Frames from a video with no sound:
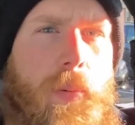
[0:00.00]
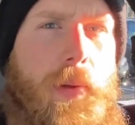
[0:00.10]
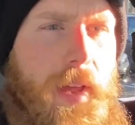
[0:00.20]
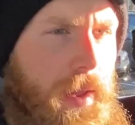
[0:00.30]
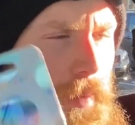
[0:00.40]

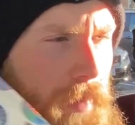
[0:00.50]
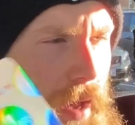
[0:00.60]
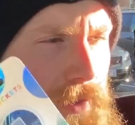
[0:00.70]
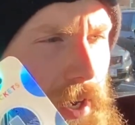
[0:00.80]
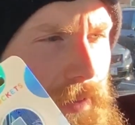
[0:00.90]
my
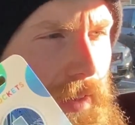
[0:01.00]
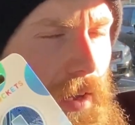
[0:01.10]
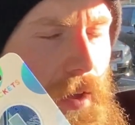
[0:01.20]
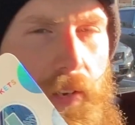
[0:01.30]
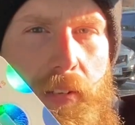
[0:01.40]
pop socket thing
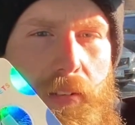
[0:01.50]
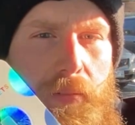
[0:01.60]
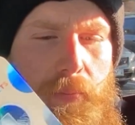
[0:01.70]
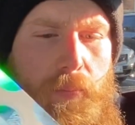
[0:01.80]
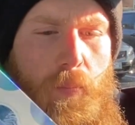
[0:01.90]
on,
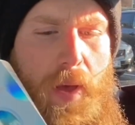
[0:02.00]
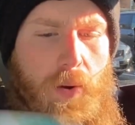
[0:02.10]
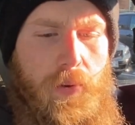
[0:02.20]
back